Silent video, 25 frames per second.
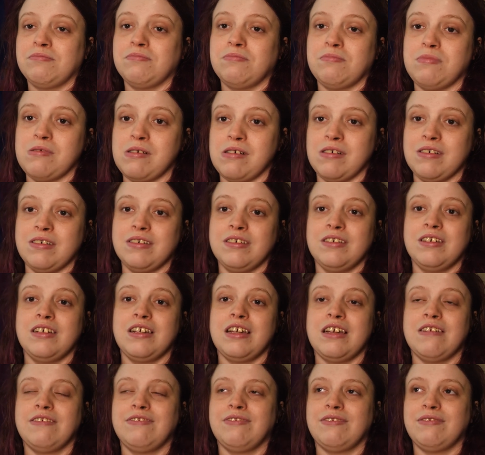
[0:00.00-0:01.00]
But
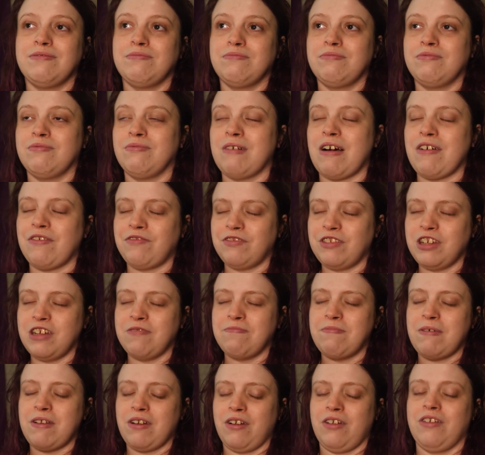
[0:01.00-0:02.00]
if after
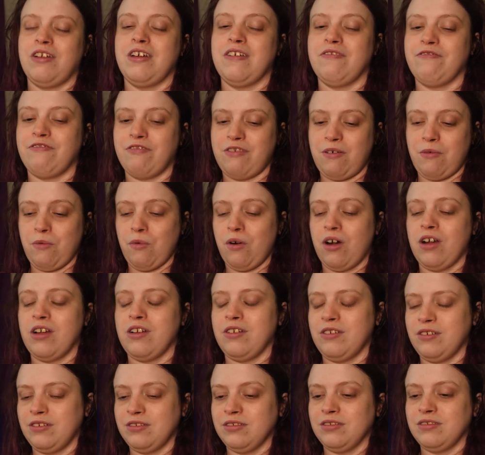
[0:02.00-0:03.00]
you've been on it for a
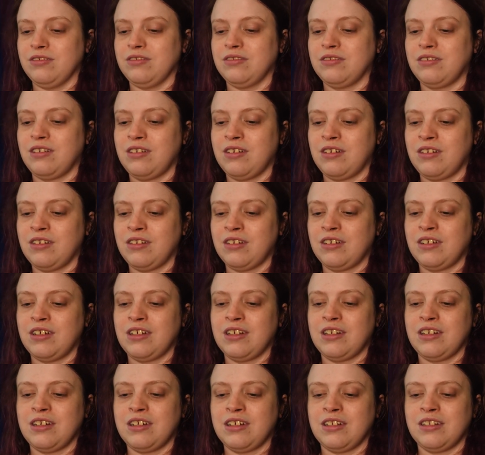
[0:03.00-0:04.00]
while,
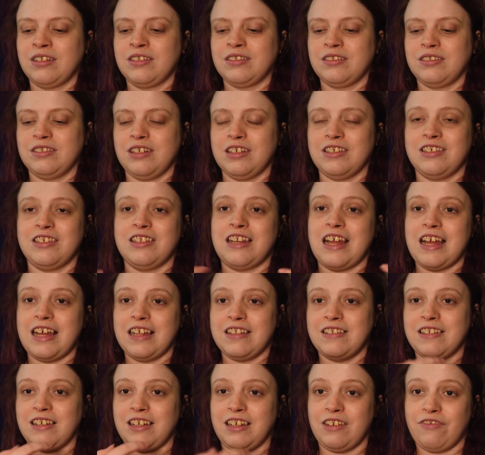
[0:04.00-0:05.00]
the
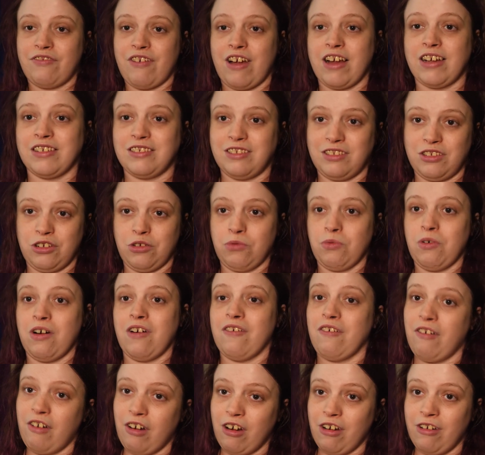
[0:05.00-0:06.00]
sedating effects do wear
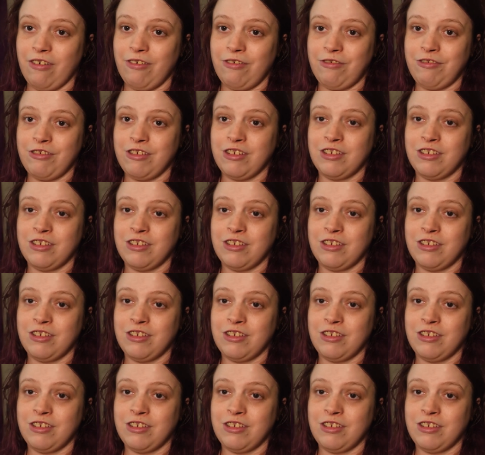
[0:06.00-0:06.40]
off.